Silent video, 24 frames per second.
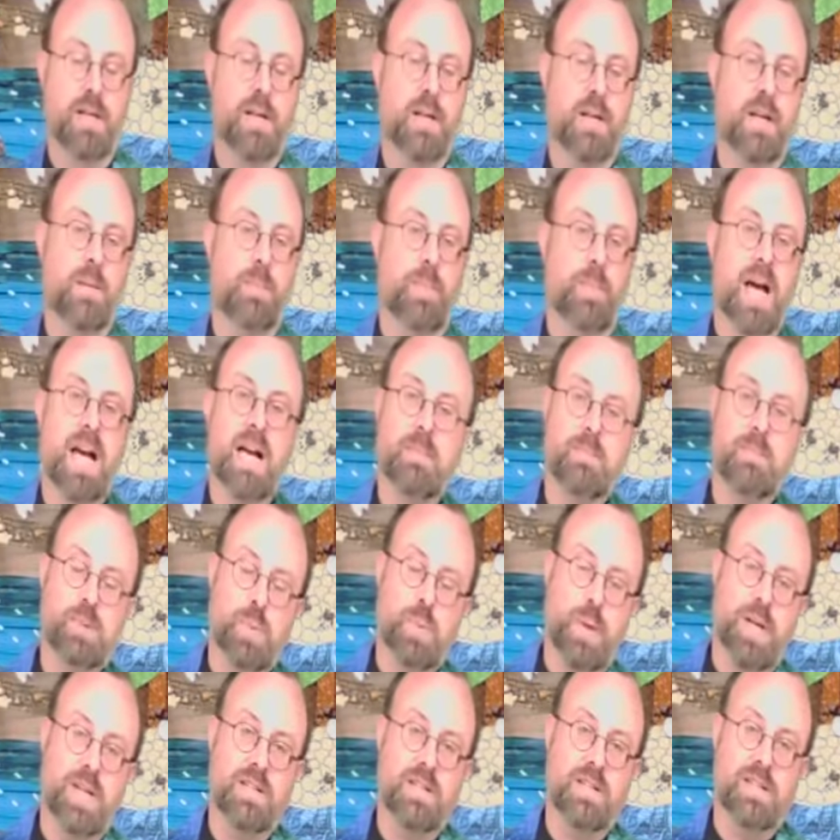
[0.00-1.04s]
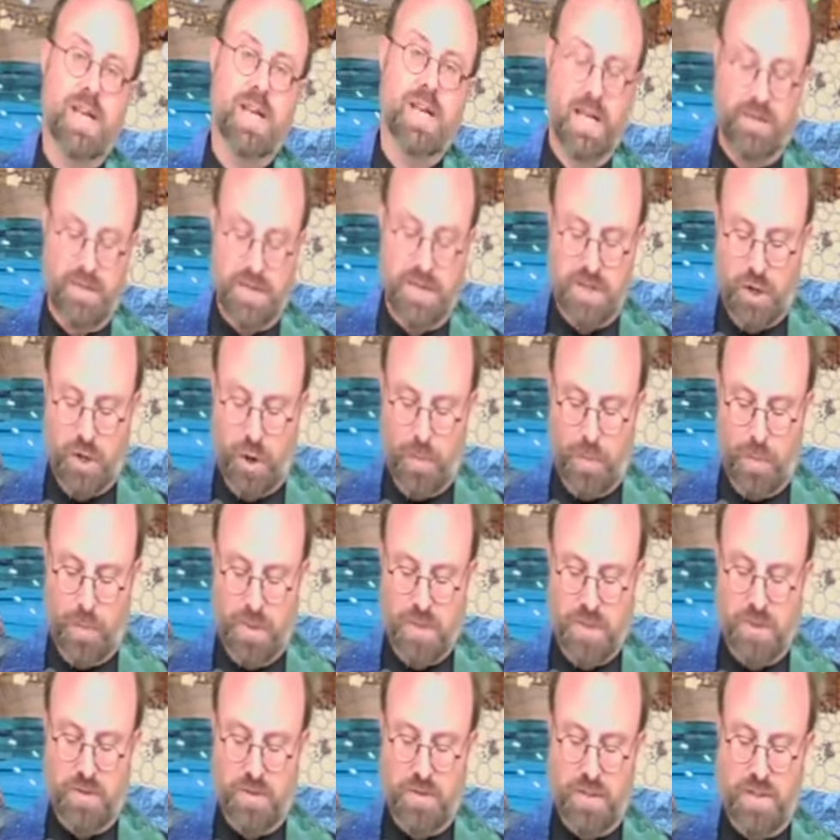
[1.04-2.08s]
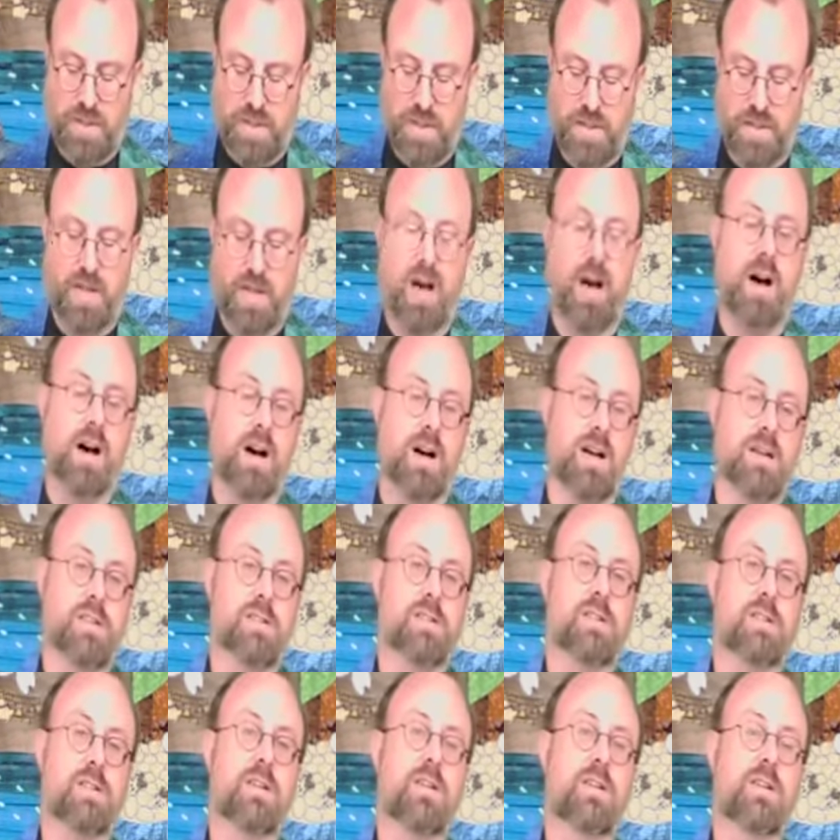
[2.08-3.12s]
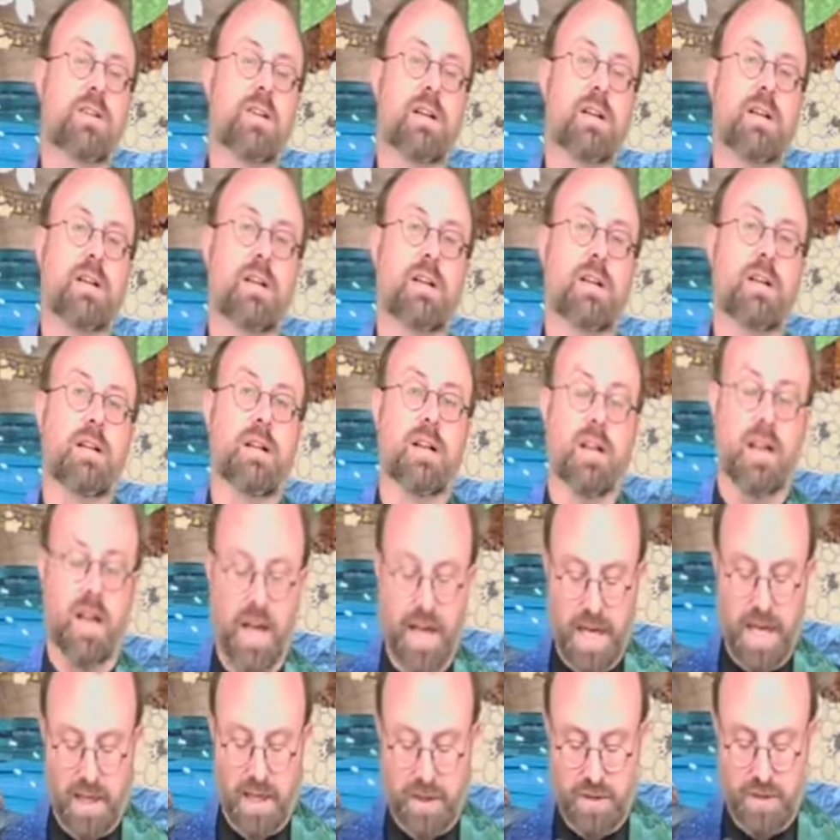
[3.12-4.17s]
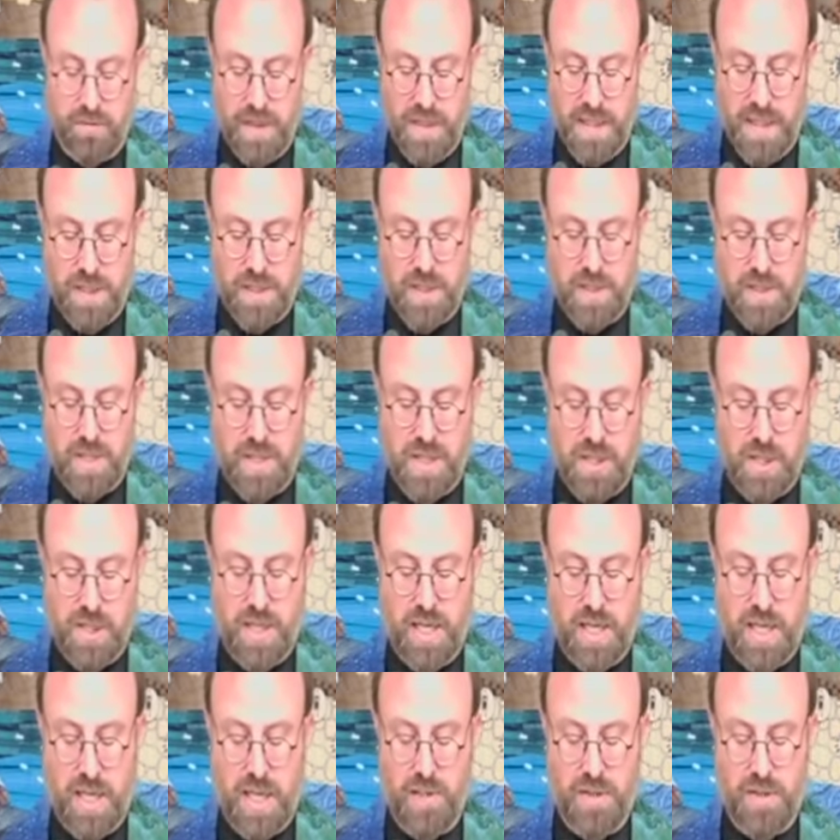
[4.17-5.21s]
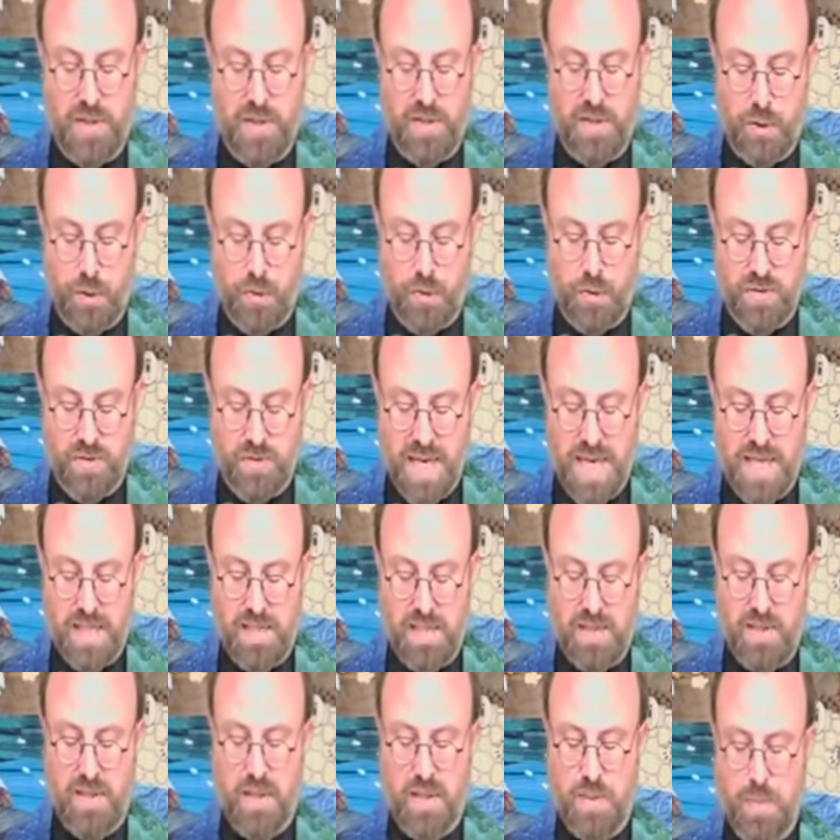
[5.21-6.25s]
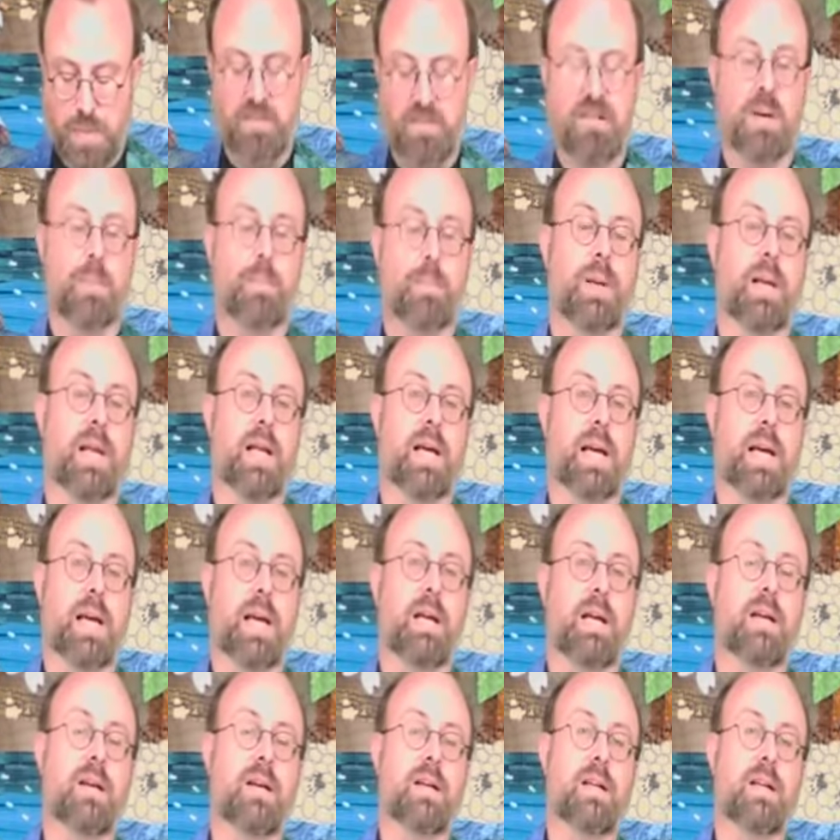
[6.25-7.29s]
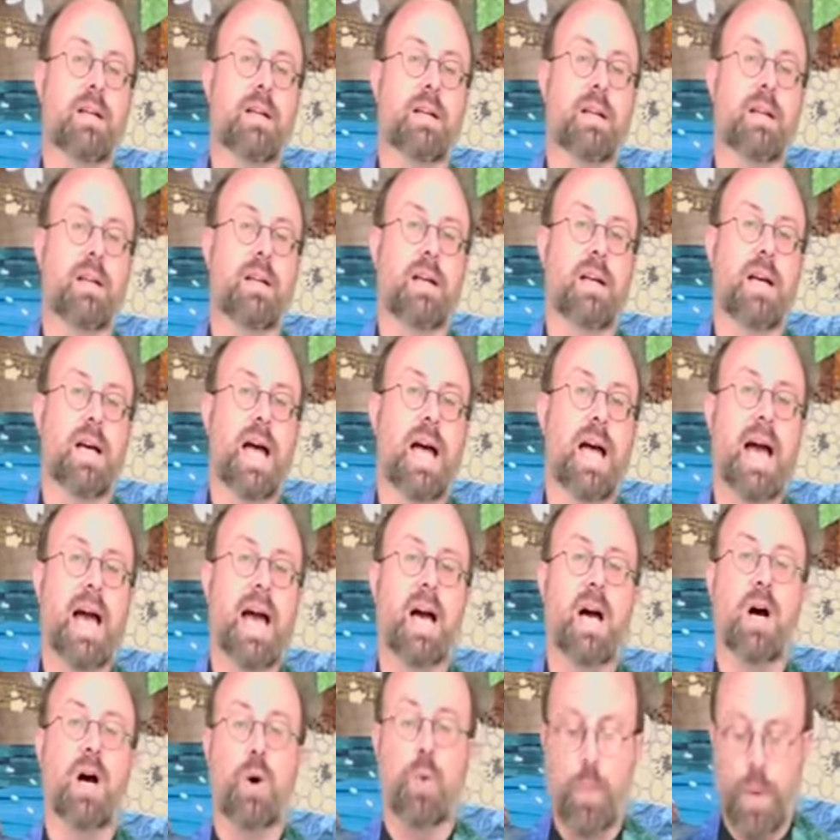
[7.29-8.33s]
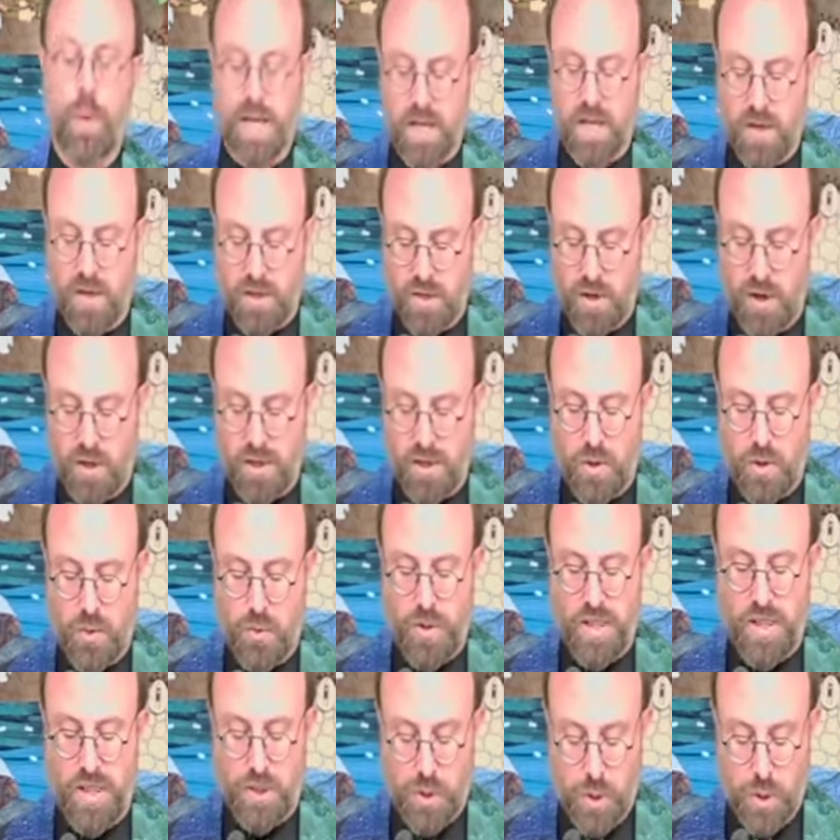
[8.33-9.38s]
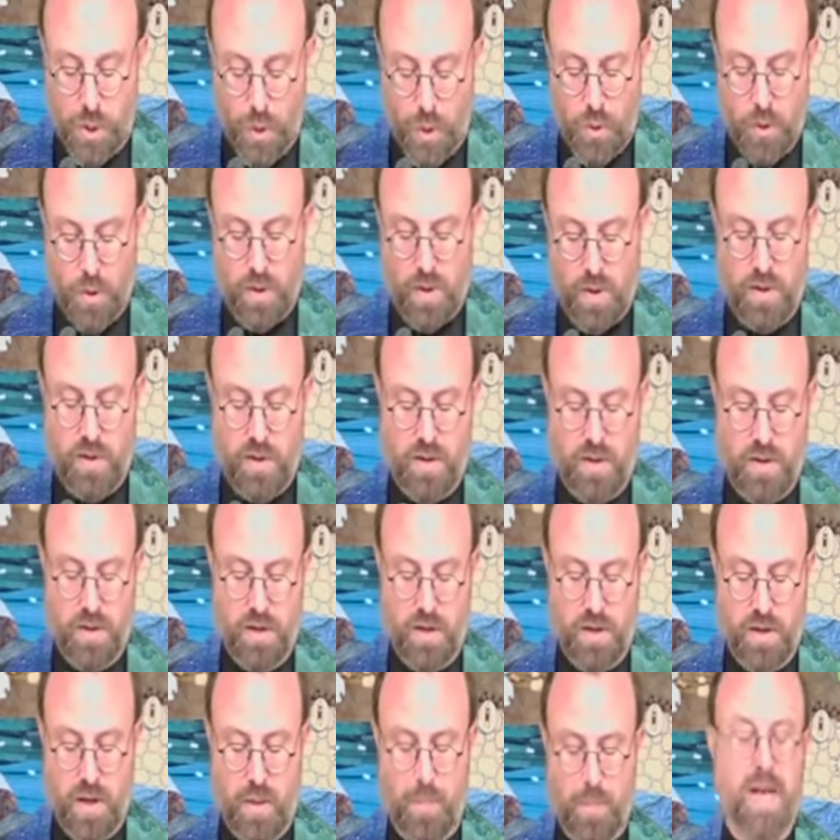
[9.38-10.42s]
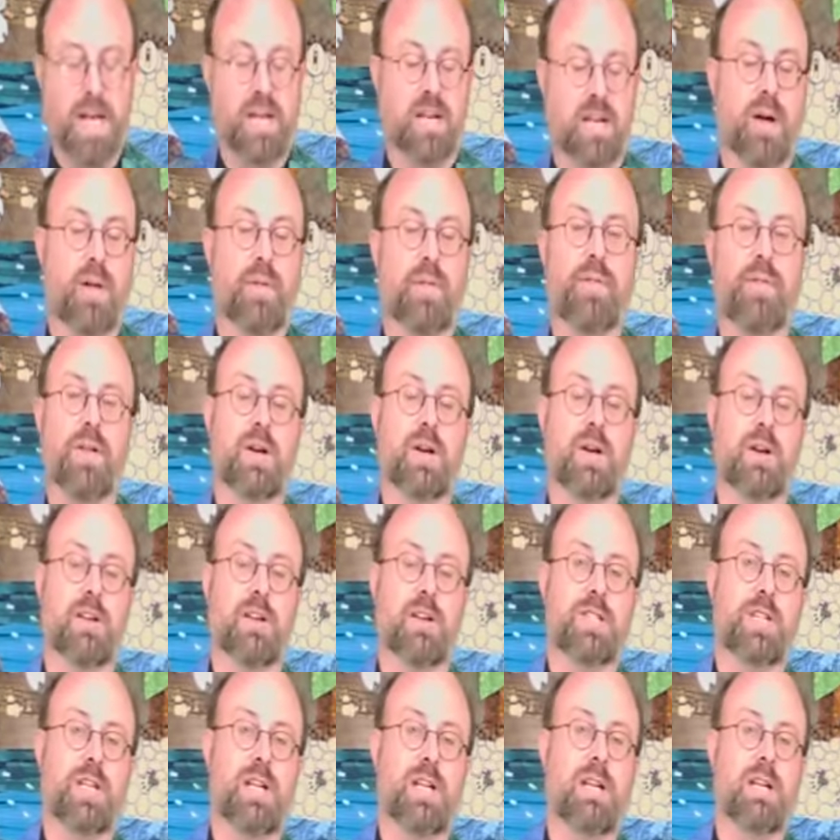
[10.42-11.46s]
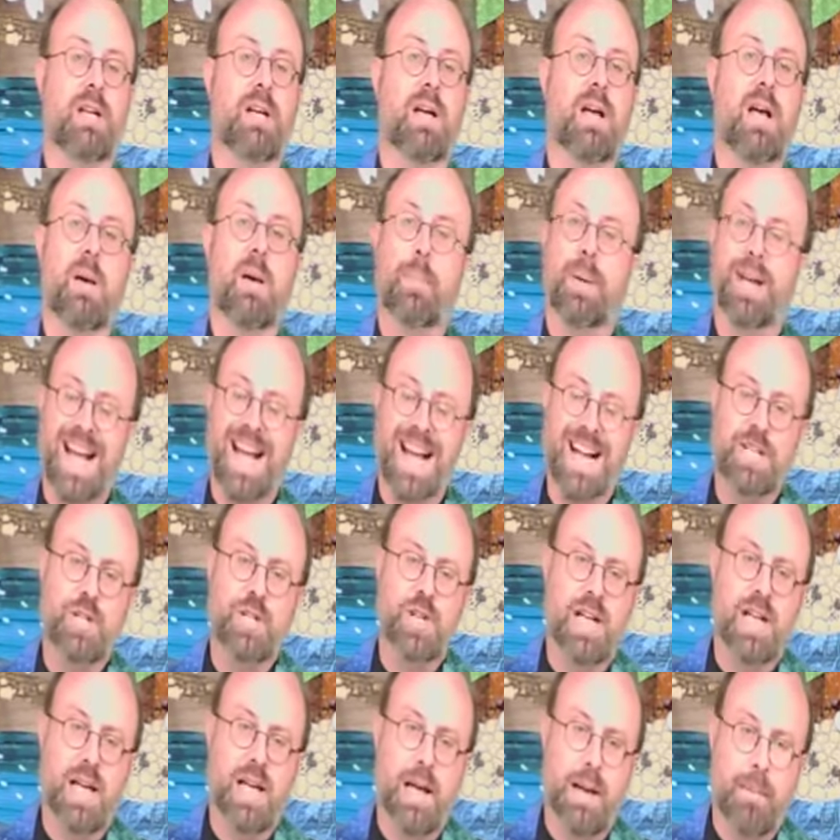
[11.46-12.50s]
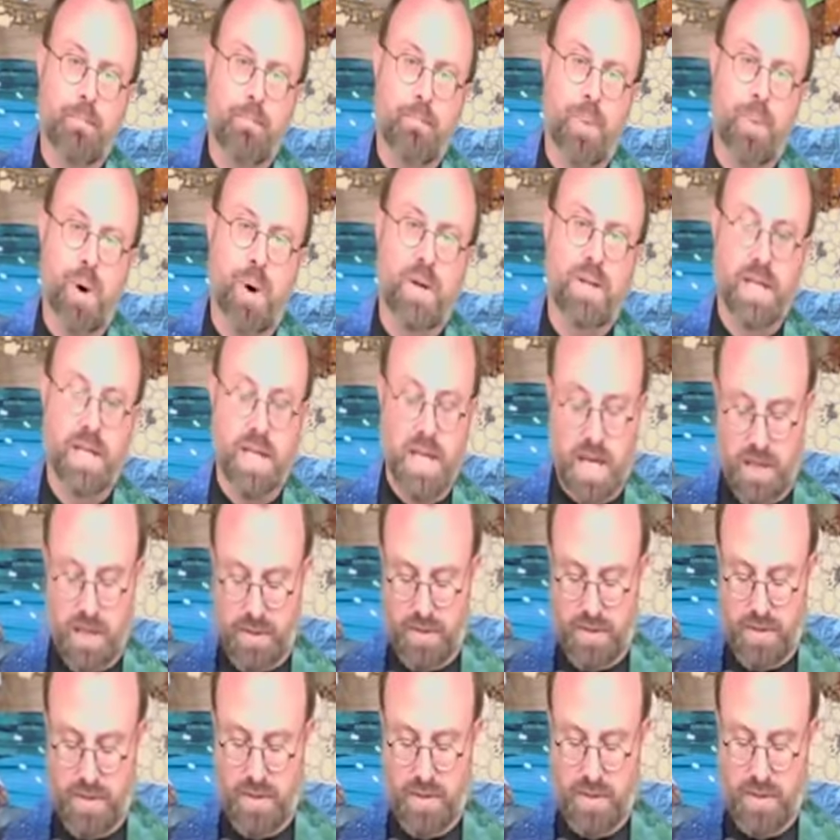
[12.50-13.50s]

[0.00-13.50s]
Perhaps we could take this opportunity to ask, like the religious educators who created Spirit Play, how we can not only talk about our theology, but actually embody it.